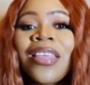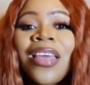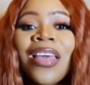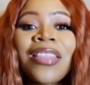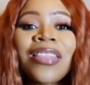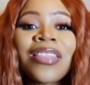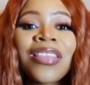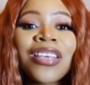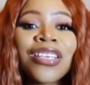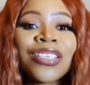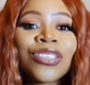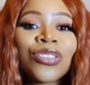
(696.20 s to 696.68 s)

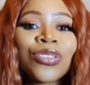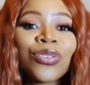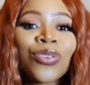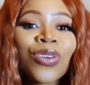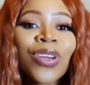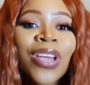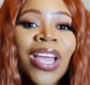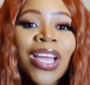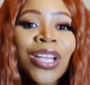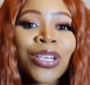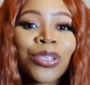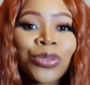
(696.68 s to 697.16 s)
There are things
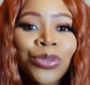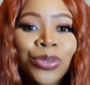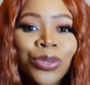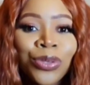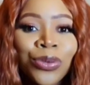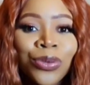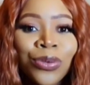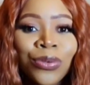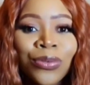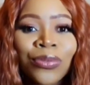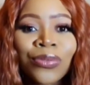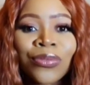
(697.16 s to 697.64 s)
you can
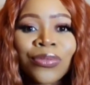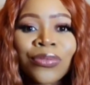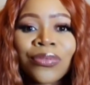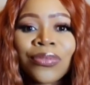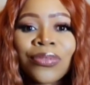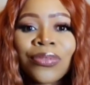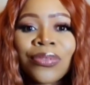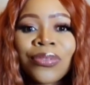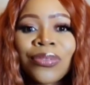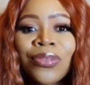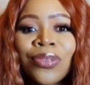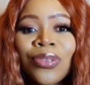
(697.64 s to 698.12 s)
do
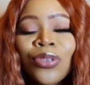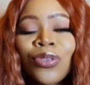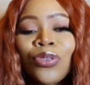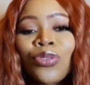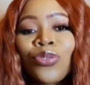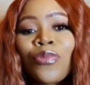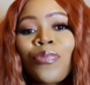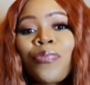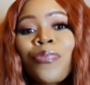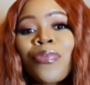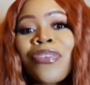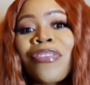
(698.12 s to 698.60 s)

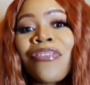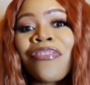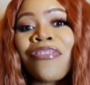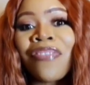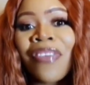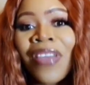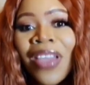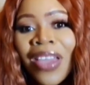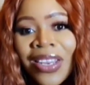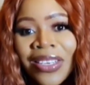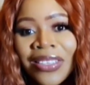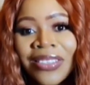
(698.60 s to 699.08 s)
to
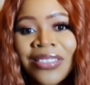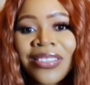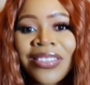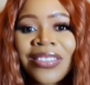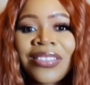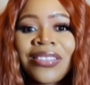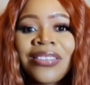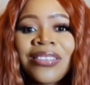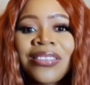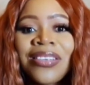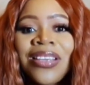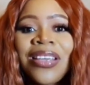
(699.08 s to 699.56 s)

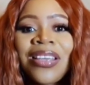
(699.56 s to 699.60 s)
prevent